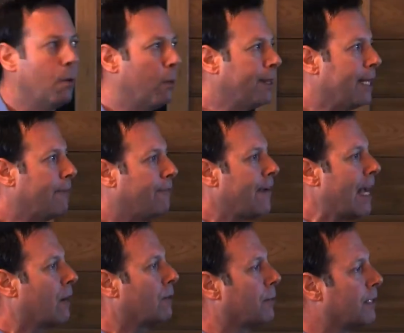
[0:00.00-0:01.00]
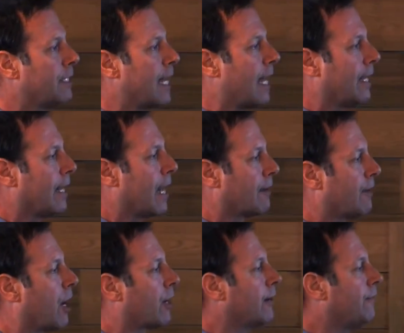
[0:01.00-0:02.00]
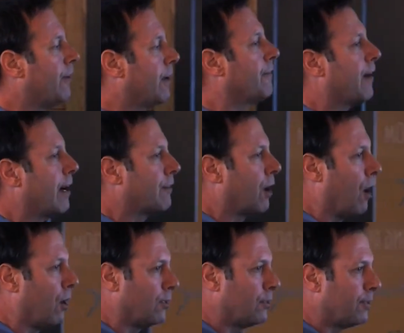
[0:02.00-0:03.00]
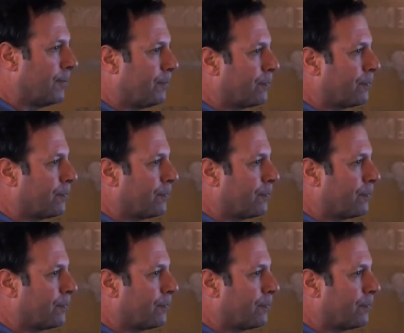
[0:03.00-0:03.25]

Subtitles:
What they found was that out of 155 calls,